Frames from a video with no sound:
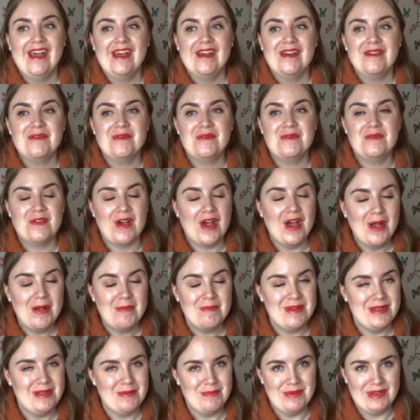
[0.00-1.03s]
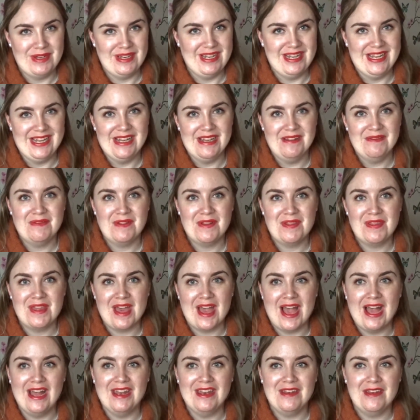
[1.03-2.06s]
firmly believe
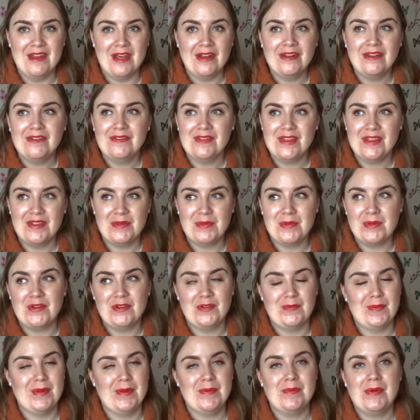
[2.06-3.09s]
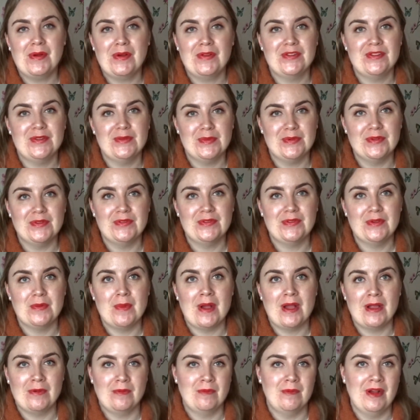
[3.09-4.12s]
that none of this would have been possible for
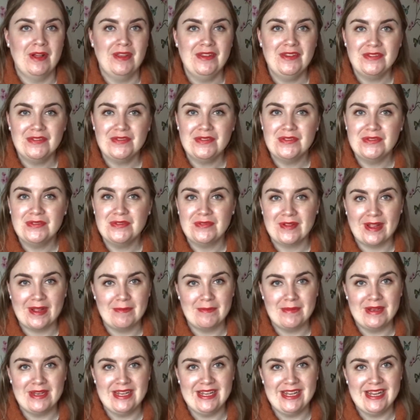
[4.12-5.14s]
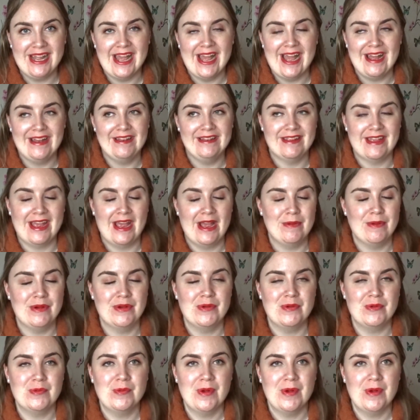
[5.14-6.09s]
my wonderful family and our